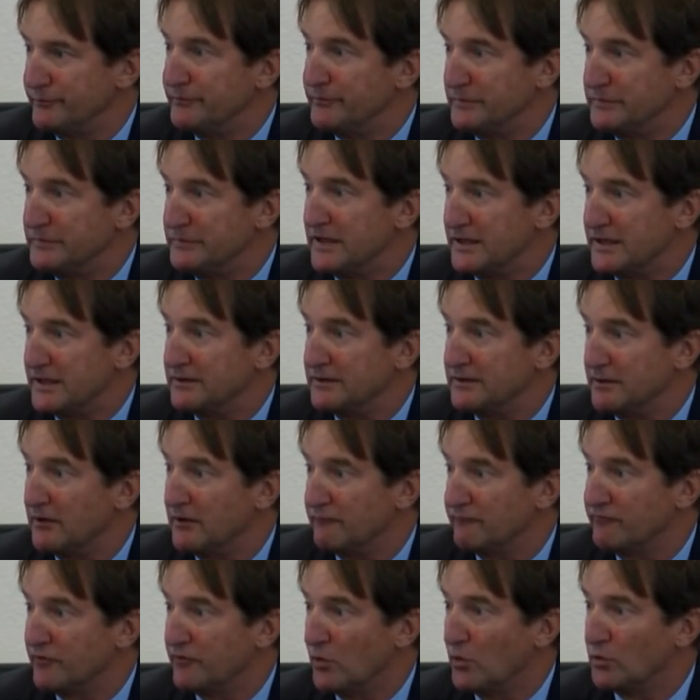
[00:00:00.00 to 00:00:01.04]
that it
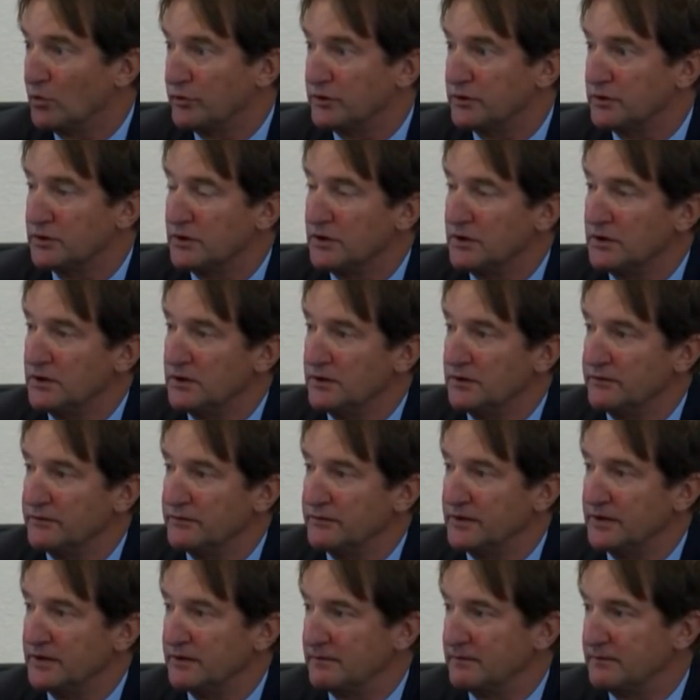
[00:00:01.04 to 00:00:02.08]
unfolded.
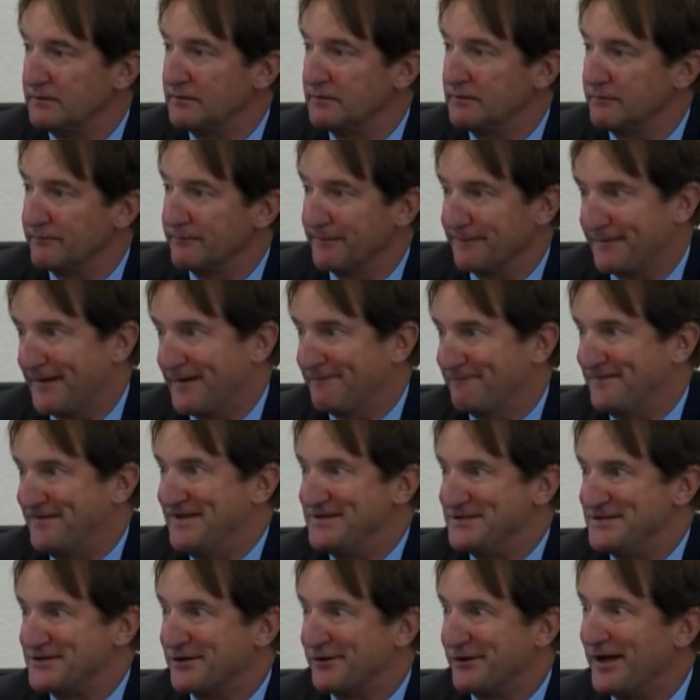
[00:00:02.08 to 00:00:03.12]
That you know, I
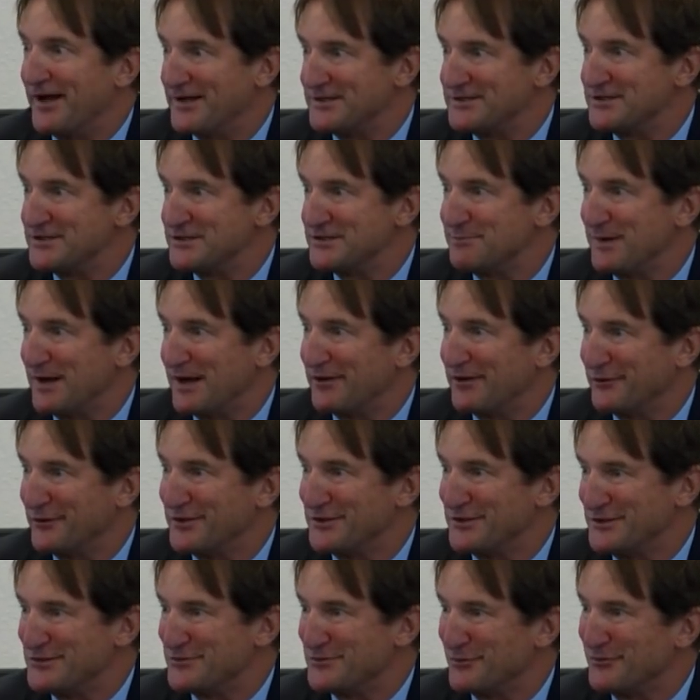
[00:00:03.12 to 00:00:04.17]
teach classes about
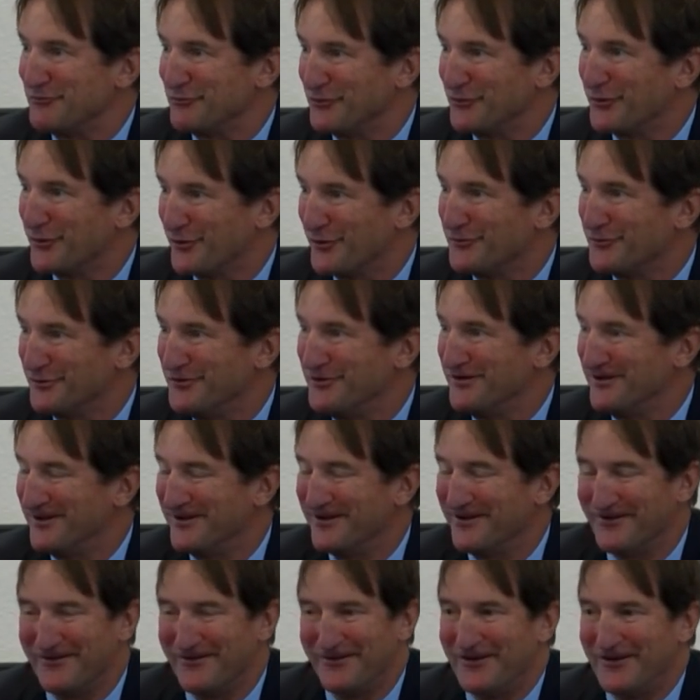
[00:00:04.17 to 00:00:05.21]
lessons we've learned. You
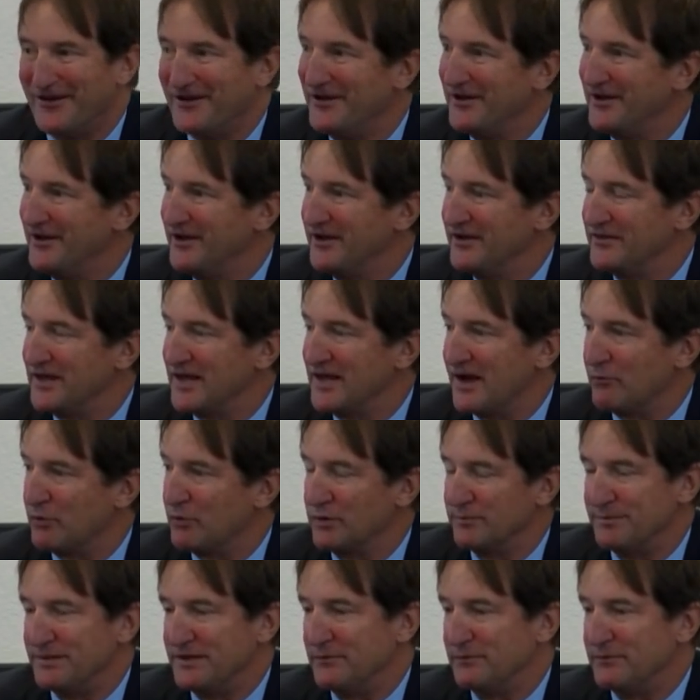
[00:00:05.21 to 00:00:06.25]
know, well, and that
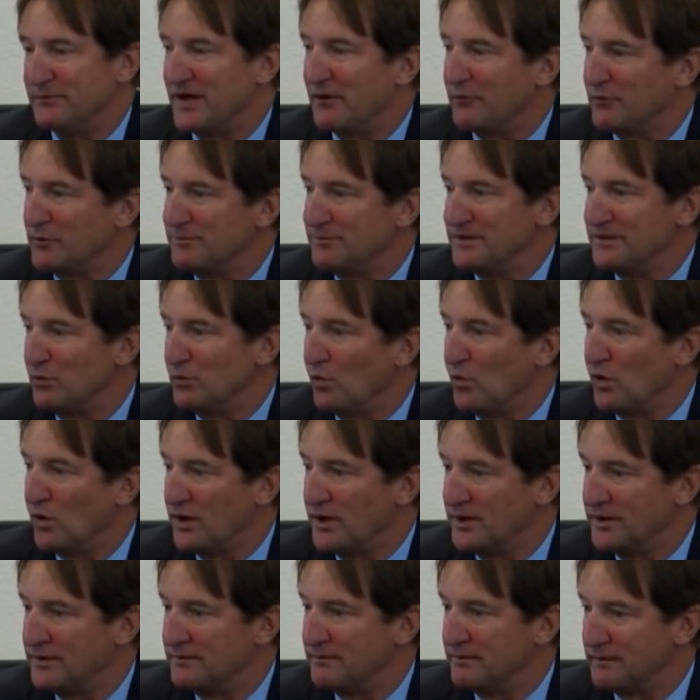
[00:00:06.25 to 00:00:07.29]
would be that would be
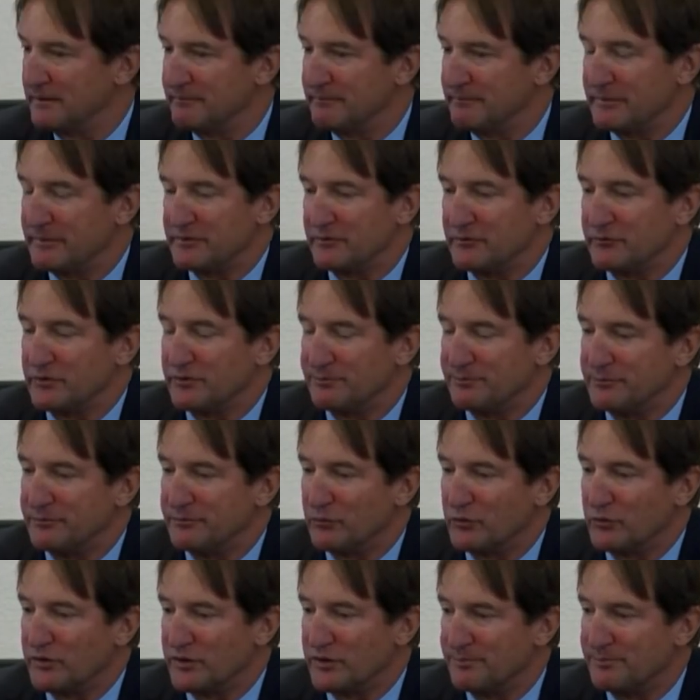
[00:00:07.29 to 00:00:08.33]
one the,
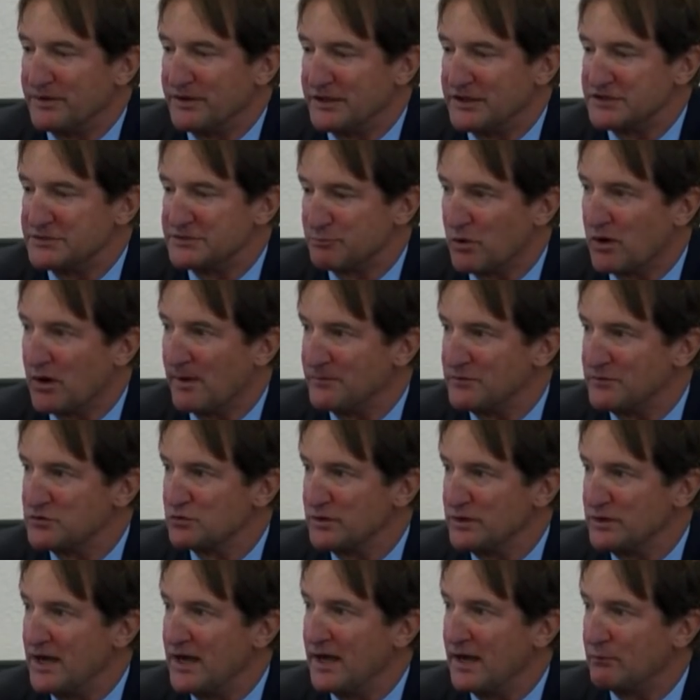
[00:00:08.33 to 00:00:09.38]
one of the biggest problems
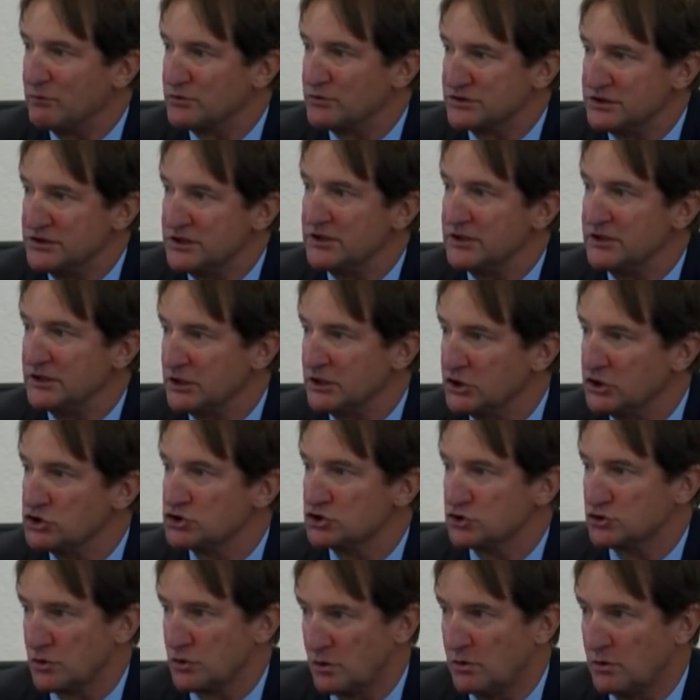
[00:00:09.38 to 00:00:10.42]
we have was getting
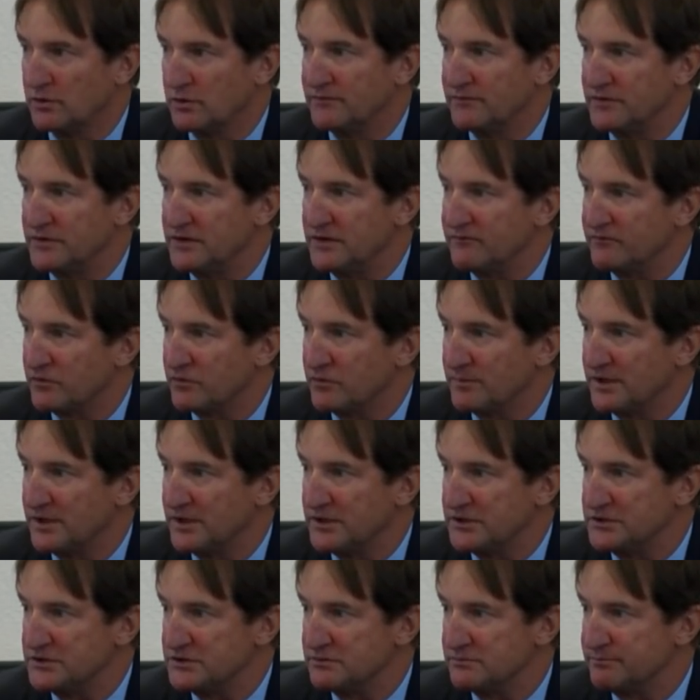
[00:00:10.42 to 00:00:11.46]
control of the
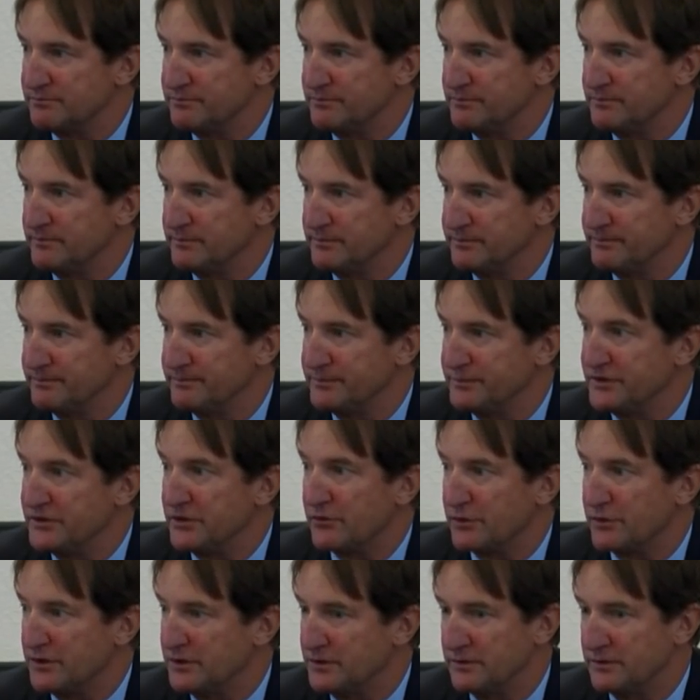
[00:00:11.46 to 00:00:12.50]
information
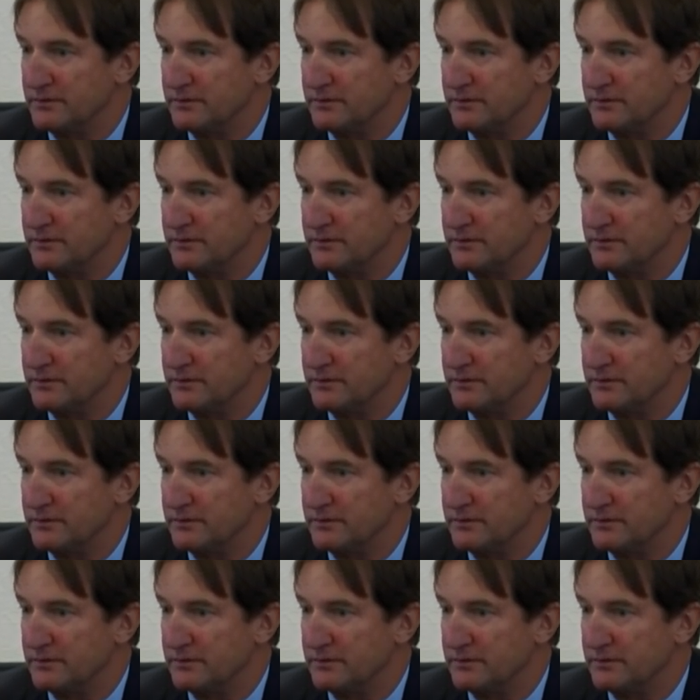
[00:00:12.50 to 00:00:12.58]
period.